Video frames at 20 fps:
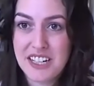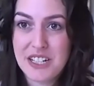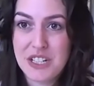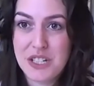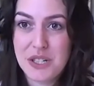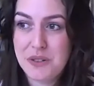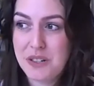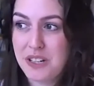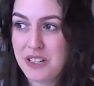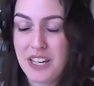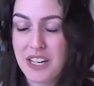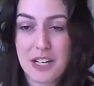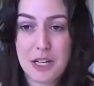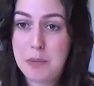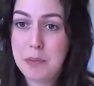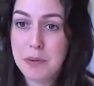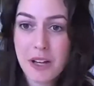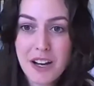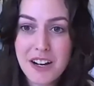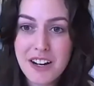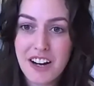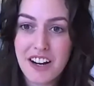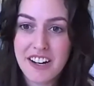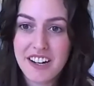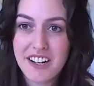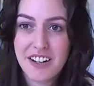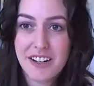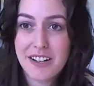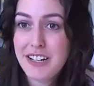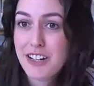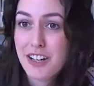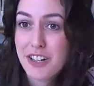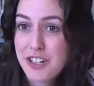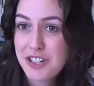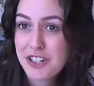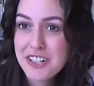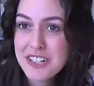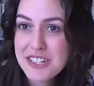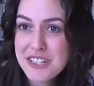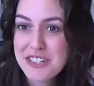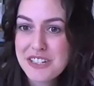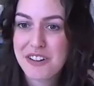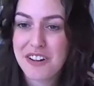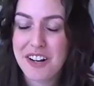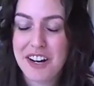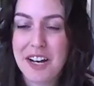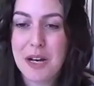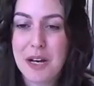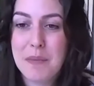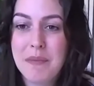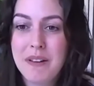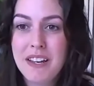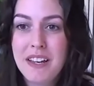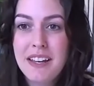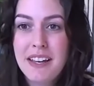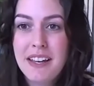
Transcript: in doing like a plug on it on, on your Instagram?